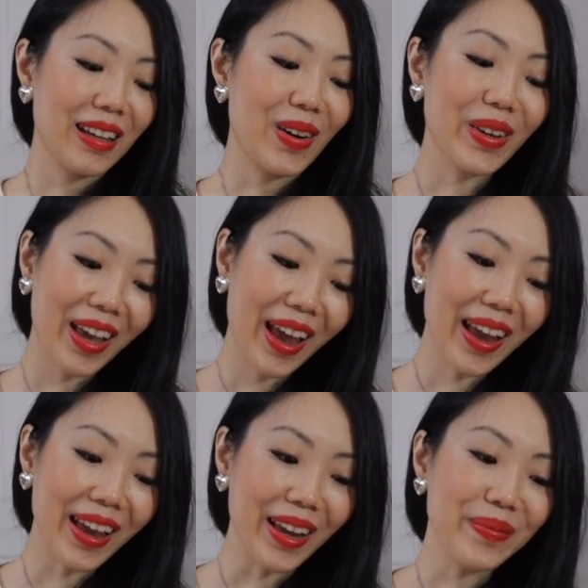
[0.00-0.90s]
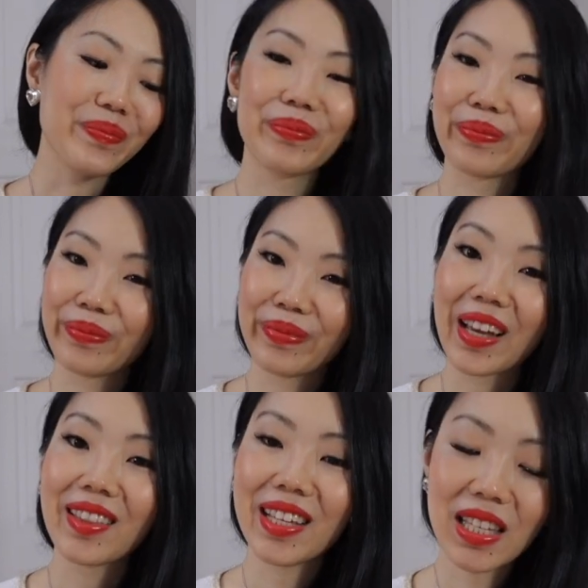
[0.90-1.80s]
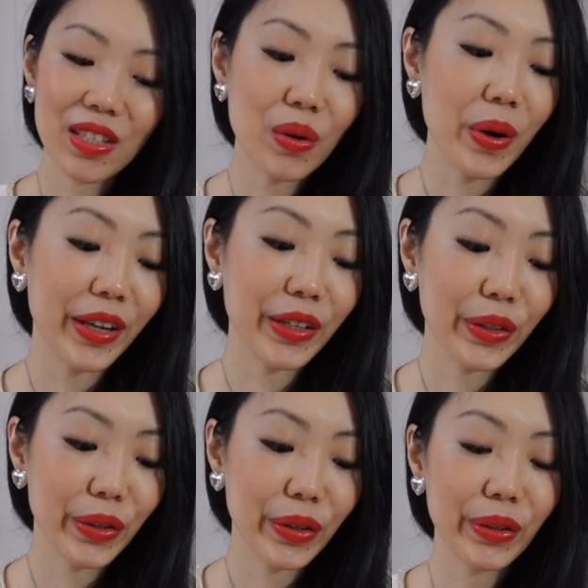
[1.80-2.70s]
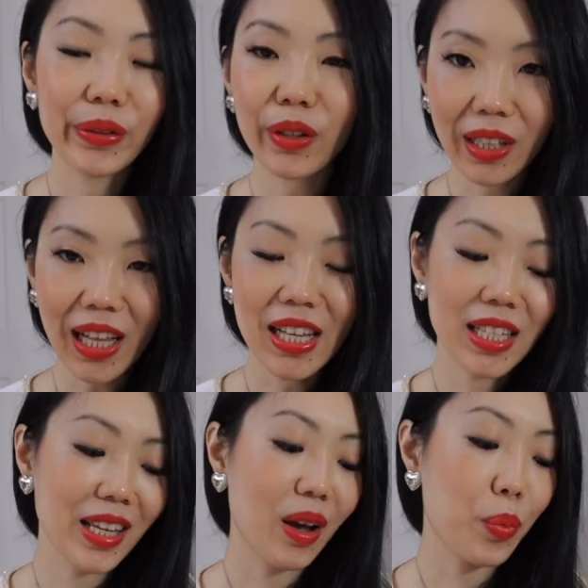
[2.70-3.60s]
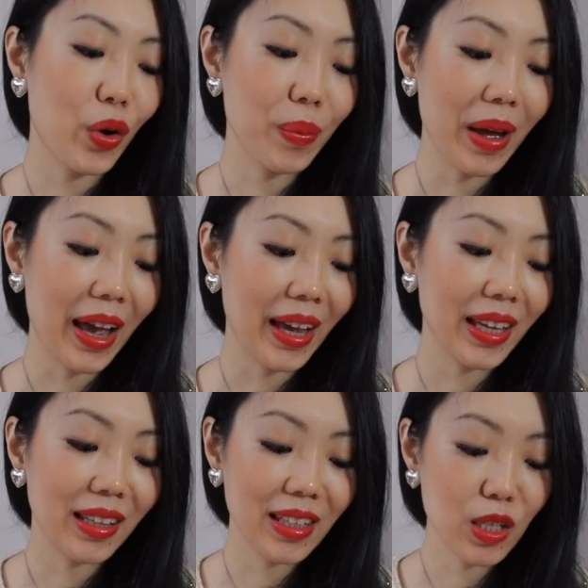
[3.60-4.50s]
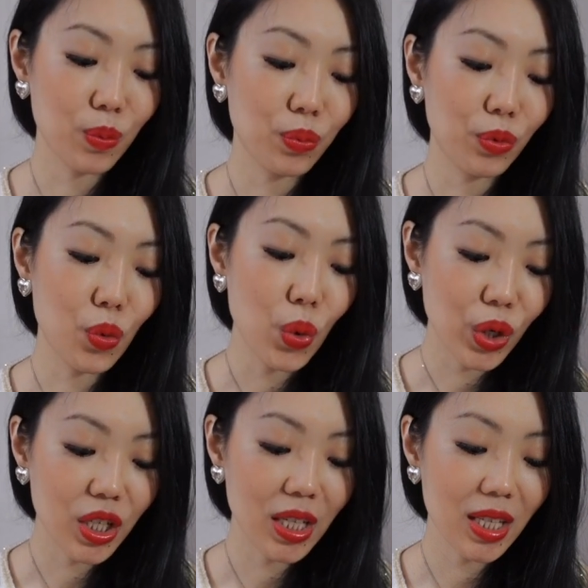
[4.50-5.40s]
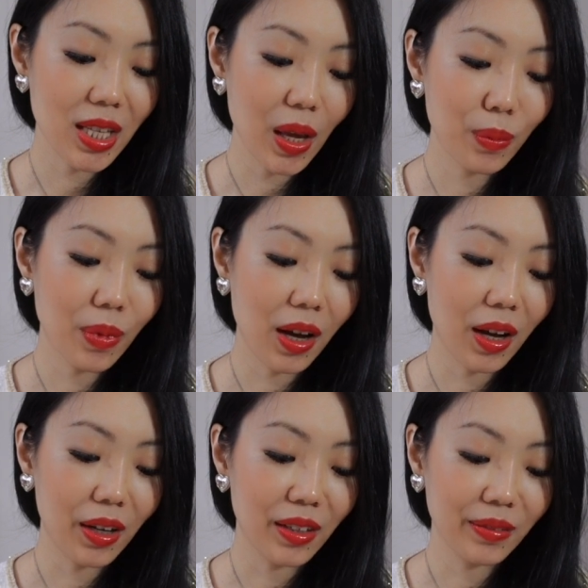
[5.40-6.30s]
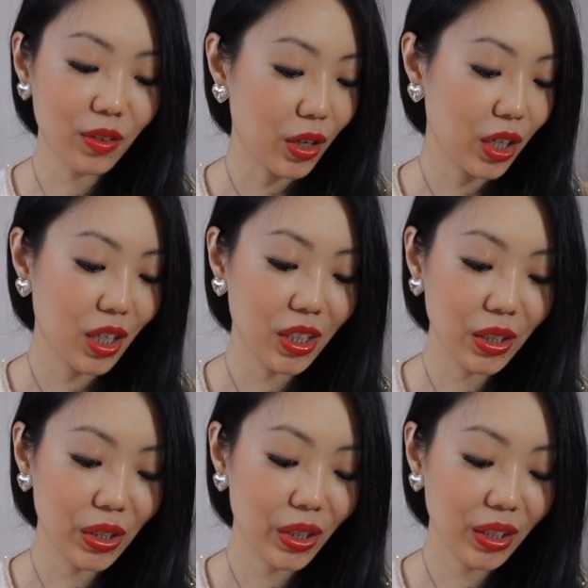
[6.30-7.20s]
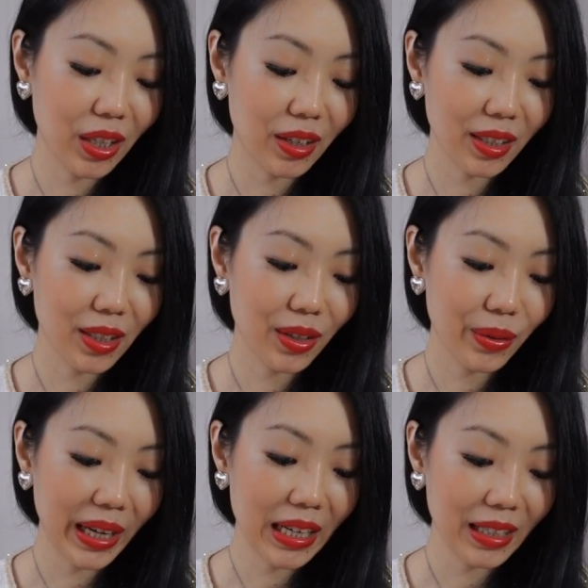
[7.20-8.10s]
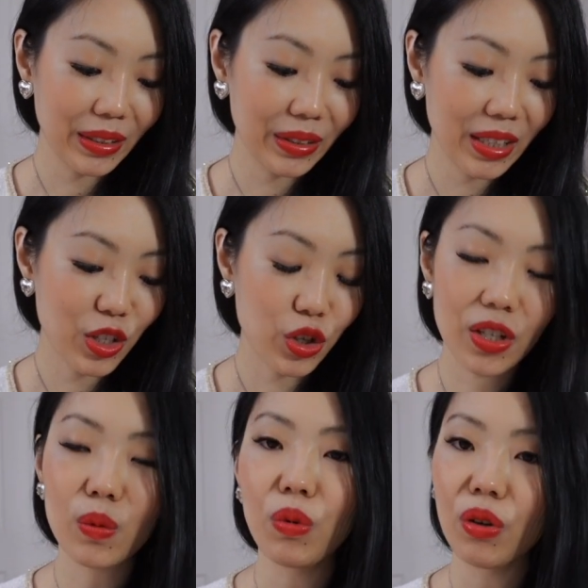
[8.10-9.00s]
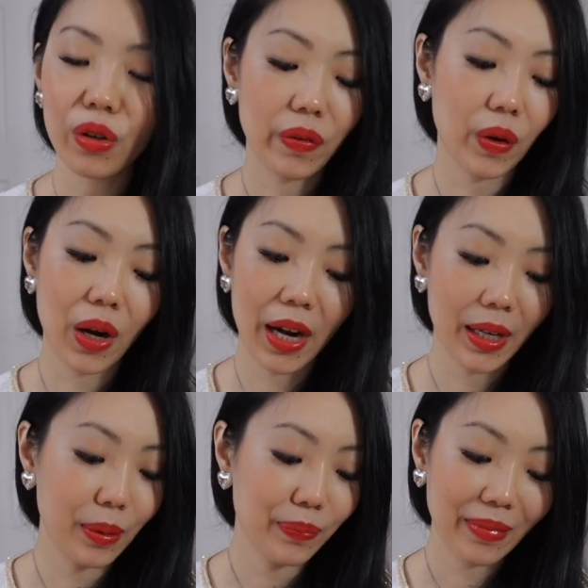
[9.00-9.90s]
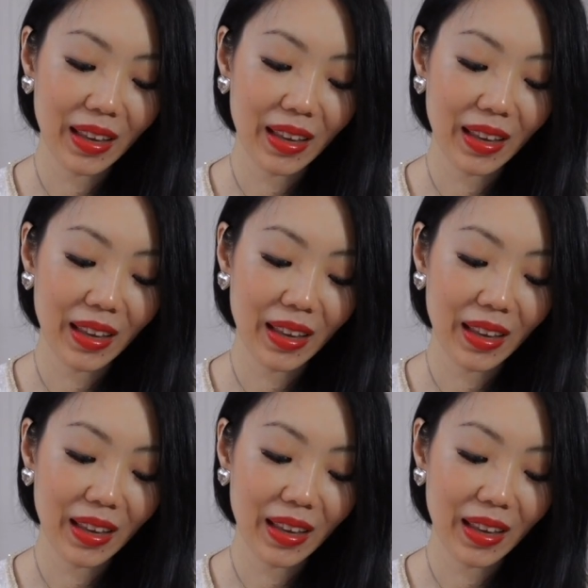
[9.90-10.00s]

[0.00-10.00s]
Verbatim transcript: Okay, this is the regular, the classic boy bag in this gorgeous same uh, dark color, dark gray color. It's just beautiful. I